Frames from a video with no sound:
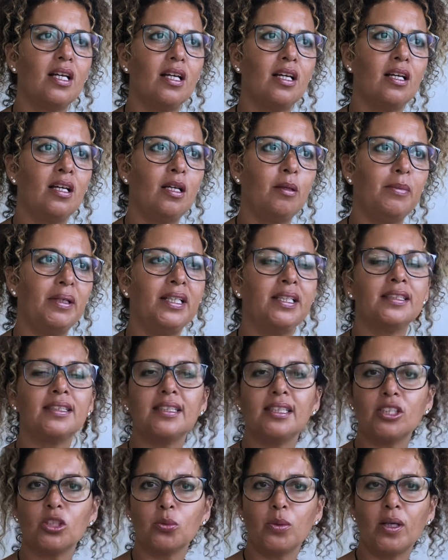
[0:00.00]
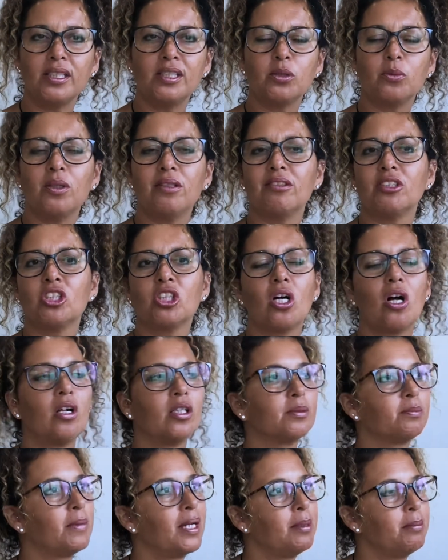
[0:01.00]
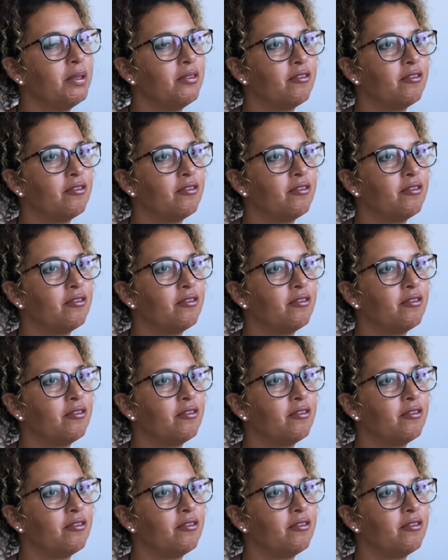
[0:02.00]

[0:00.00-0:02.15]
in a situation where a child may be